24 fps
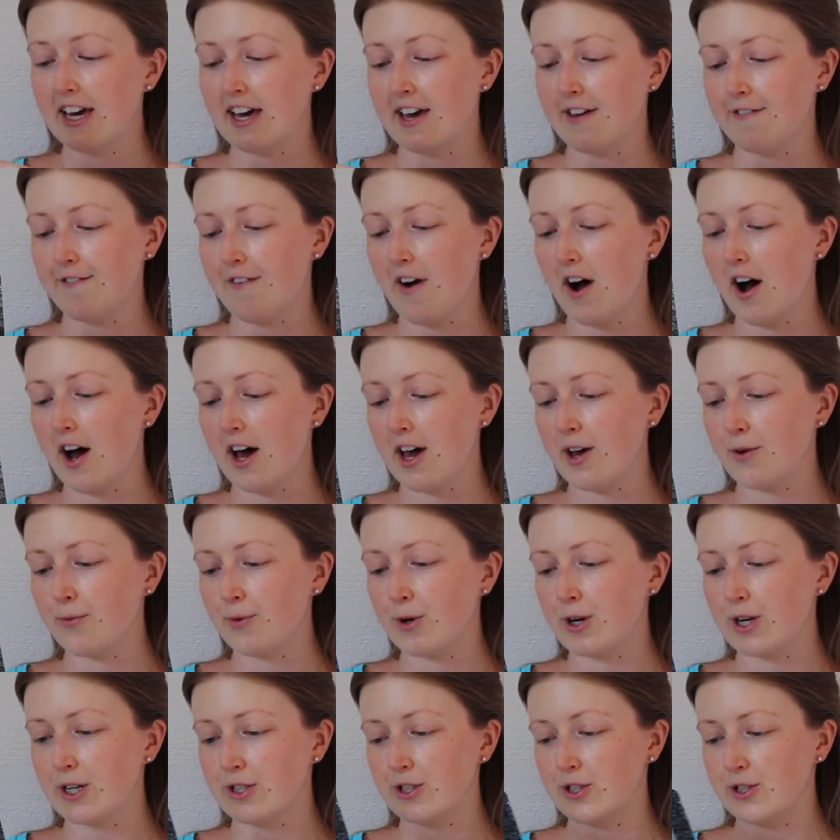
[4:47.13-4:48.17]
If I
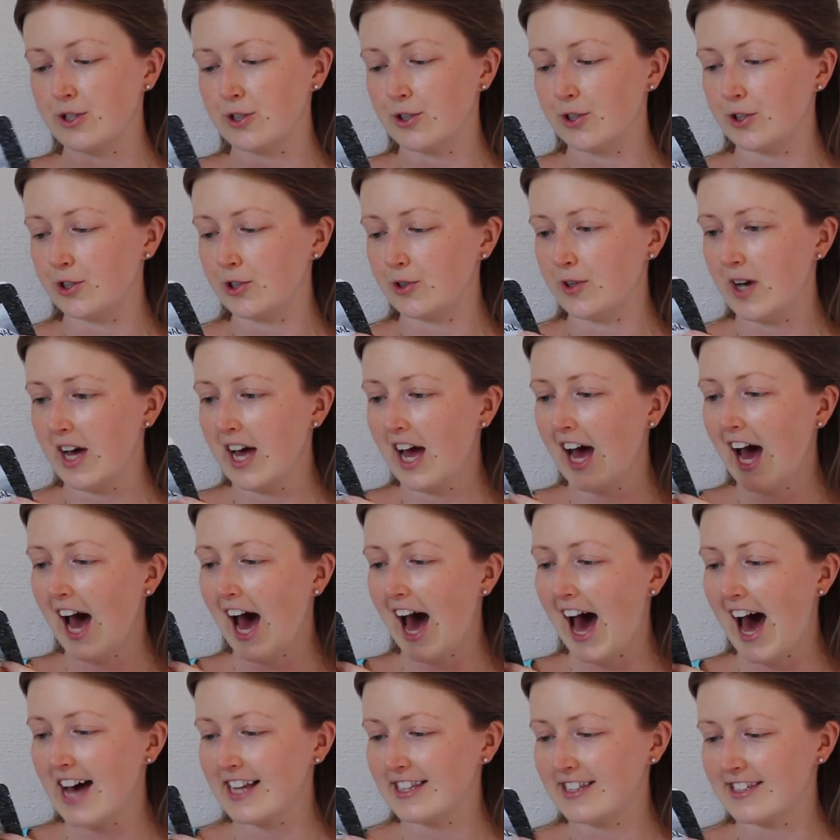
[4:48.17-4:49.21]
were to
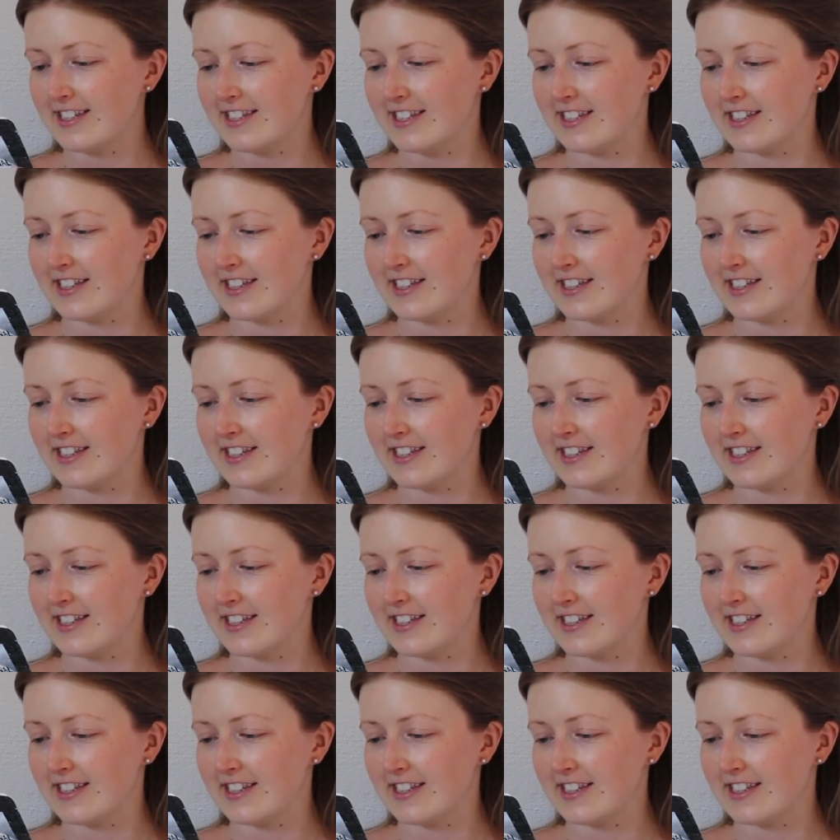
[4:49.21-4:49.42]
add